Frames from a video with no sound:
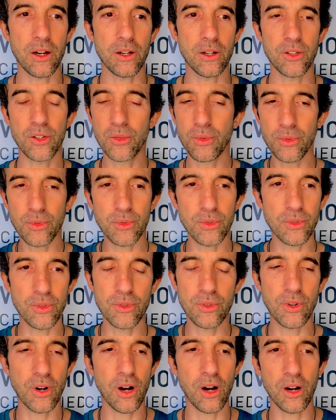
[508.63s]

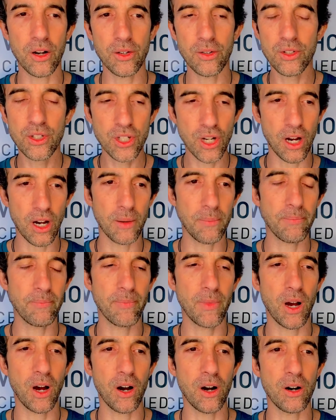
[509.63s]
your job
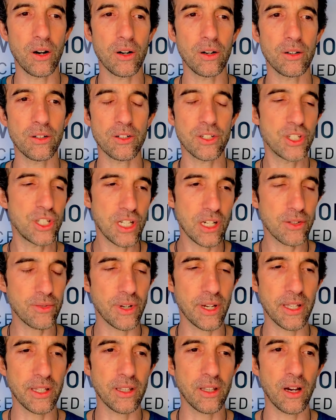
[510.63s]
or
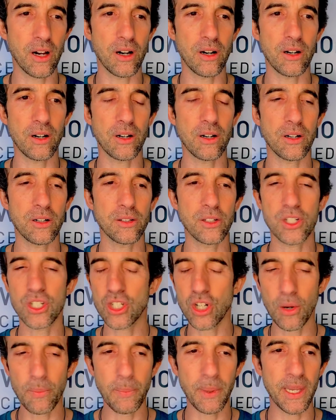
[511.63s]
children or the
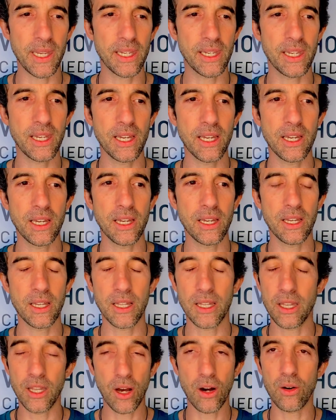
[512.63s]
shopping.
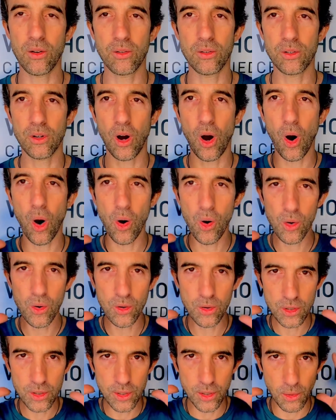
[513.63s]
No,
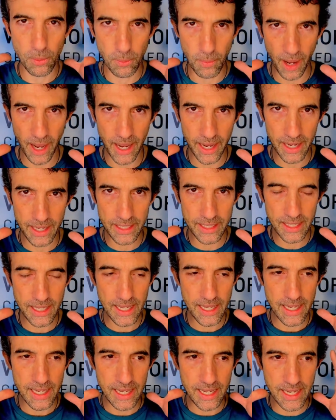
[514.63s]
all your mind
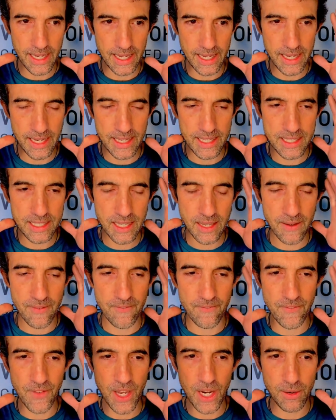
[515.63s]
is
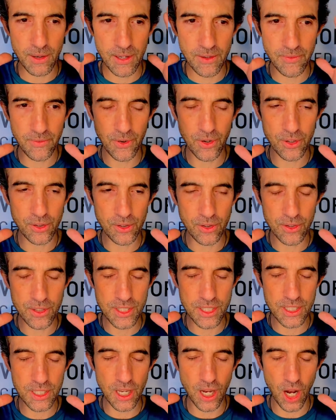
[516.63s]
very
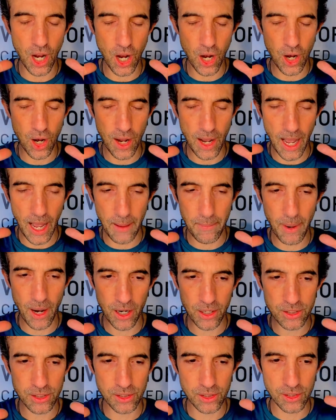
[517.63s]
focused
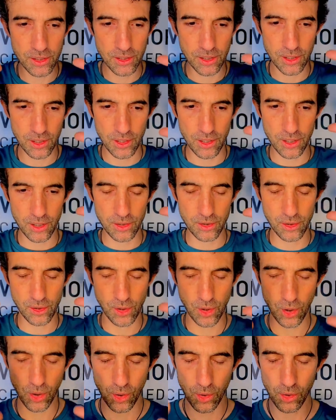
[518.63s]
about the
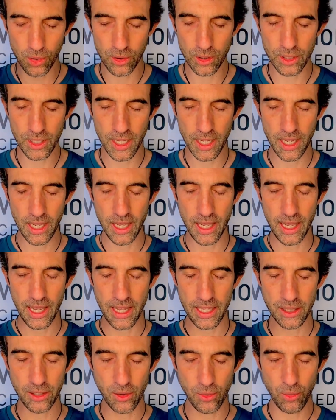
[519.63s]
cold
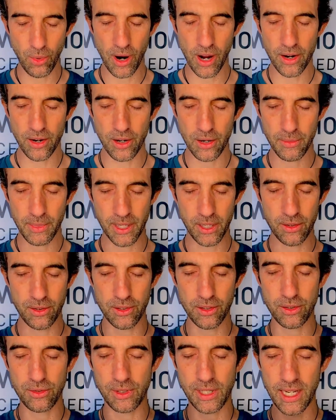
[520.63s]
and the water,
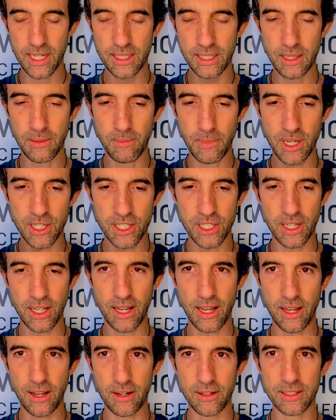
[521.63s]
because you get immersed
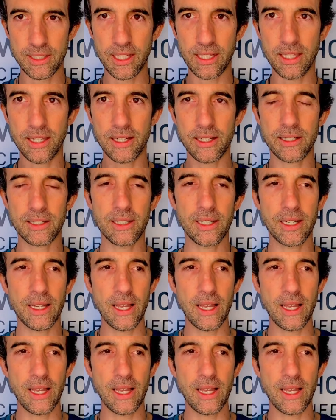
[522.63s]
until there.